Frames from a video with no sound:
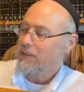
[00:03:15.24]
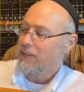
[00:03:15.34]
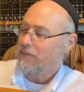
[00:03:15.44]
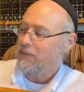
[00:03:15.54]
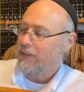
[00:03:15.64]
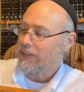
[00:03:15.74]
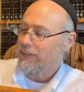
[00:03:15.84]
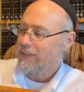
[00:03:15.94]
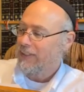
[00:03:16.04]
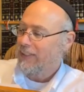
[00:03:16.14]
Haftarah.
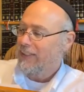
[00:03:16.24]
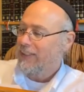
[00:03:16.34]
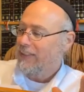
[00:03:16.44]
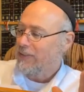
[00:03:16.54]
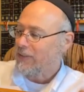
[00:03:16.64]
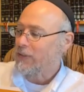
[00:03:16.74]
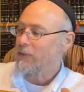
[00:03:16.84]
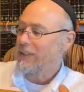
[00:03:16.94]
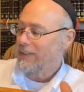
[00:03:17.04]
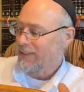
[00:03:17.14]
So this one
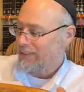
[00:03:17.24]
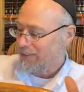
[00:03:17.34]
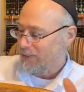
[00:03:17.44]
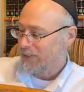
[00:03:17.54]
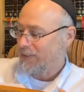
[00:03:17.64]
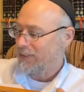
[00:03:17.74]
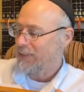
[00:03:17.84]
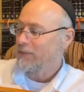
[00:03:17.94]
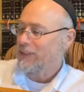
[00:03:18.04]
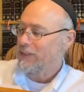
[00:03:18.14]
is a, little, is a little
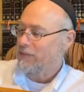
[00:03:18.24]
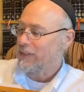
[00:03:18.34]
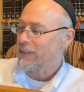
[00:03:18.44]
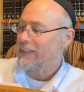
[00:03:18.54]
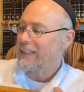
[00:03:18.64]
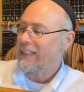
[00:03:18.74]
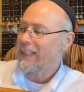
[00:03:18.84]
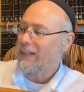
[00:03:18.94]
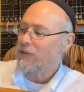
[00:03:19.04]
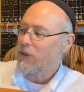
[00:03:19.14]
bit different. It's sing
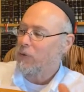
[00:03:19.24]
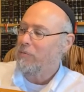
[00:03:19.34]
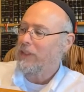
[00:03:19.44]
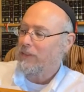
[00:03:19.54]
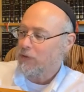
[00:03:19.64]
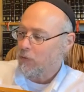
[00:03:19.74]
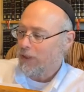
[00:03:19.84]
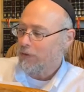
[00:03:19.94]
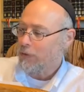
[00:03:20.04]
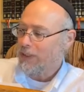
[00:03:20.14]
out, O barren
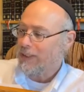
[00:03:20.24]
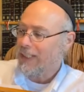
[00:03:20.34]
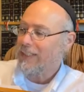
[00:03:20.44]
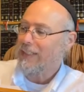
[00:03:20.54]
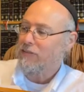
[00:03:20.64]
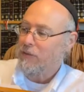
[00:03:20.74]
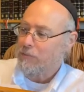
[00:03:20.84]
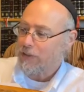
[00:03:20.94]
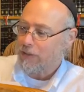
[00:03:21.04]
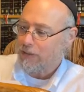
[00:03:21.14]
one, who has not given
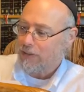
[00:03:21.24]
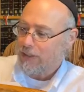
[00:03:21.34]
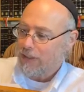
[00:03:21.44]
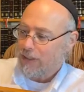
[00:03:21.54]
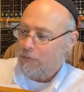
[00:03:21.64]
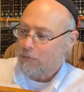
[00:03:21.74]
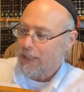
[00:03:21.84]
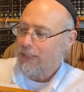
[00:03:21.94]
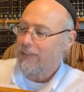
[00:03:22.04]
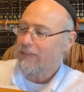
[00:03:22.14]
birth.
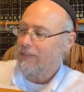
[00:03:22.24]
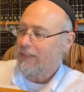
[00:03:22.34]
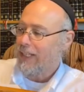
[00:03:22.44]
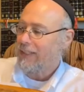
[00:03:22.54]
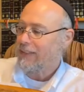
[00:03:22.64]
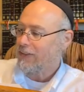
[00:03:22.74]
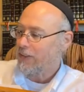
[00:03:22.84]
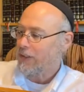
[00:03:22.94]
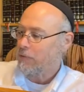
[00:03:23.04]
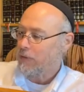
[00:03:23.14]
Break into glad
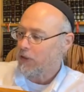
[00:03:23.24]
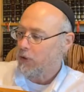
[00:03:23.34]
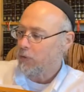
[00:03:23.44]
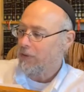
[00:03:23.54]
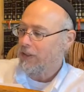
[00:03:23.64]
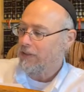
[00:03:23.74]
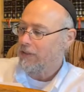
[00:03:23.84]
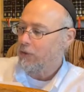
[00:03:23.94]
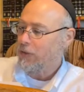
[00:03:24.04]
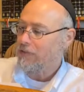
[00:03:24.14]
song and be jubilant,
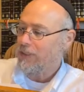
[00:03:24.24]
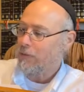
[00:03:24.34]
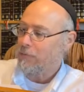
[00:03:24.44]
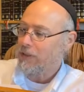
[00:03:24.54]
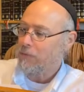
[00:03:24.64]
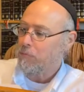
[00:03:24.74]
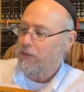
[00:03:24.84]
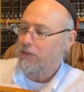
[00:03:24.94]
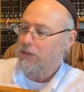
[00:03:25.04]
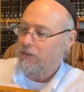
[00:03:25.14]
you have not been in
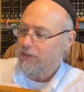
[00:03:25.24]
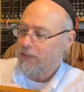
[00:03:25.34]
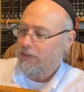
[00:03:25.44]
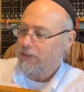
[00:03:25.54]
birth travail.